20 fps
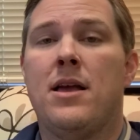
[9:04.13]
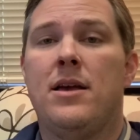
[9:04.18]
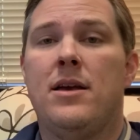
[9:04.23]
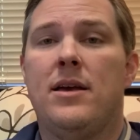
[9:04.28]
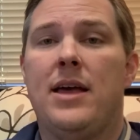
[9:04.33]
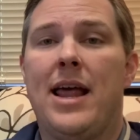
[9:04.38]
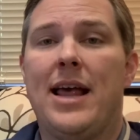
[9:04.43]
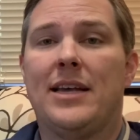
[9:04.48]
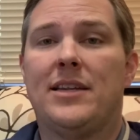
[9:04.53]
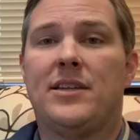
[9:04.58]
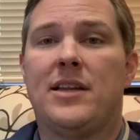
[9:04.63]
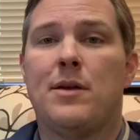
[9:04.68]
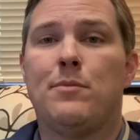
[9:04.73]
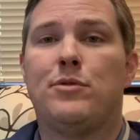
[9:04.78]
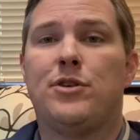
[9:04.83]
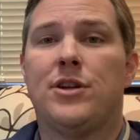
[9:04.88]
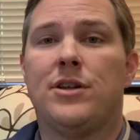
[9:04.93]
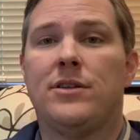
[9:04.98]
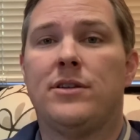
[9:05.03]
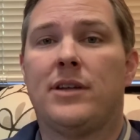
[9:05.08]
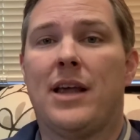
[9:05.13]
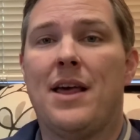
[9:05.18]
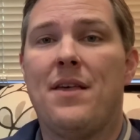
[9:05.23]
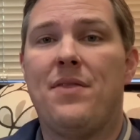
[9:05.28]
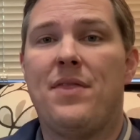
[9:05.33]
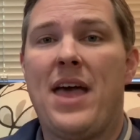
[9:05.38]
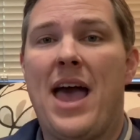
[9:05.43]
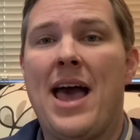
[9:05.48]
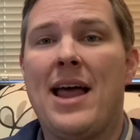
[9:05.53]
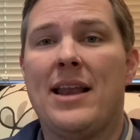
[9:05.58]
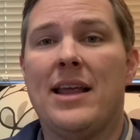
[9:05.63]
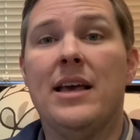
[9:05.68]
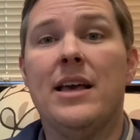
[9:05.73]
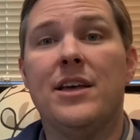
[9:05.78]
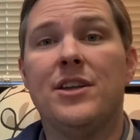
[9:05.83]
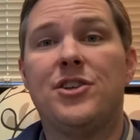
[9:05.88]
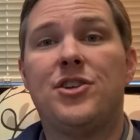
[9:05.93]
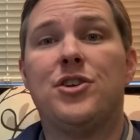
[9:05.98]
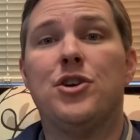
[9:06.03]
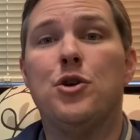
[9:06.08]
exemptions, and that
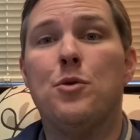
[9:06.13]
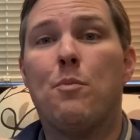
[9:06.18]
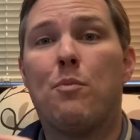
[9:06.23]
is to